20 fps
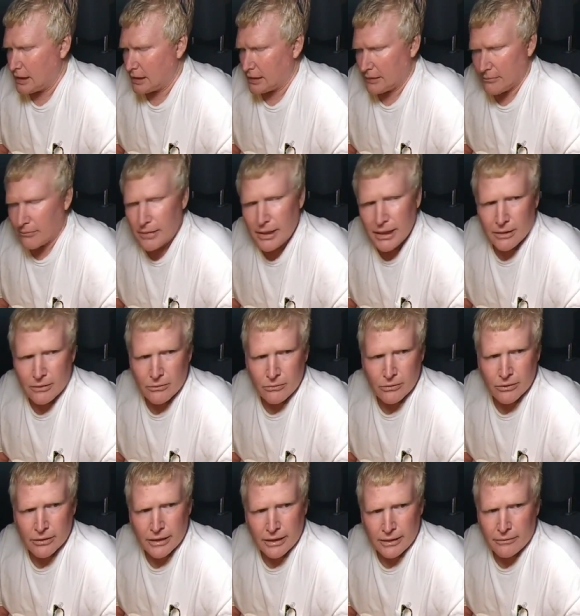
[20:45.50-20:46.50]
I can make
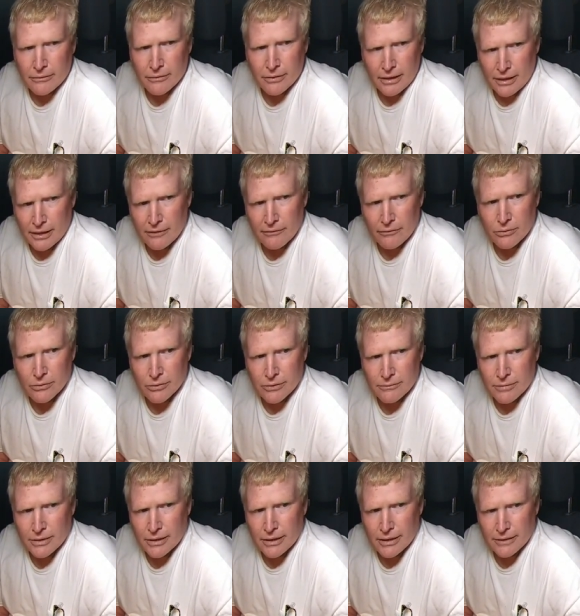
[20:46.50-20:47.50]
one. I don't okay. have
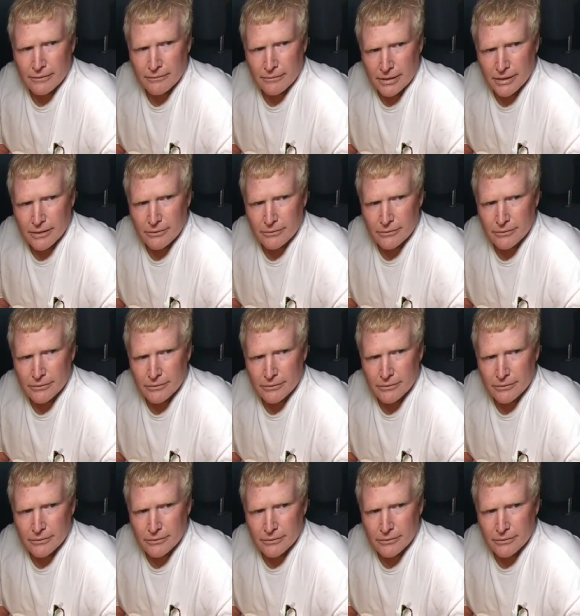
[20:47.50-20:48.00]
one, yeah. but I can make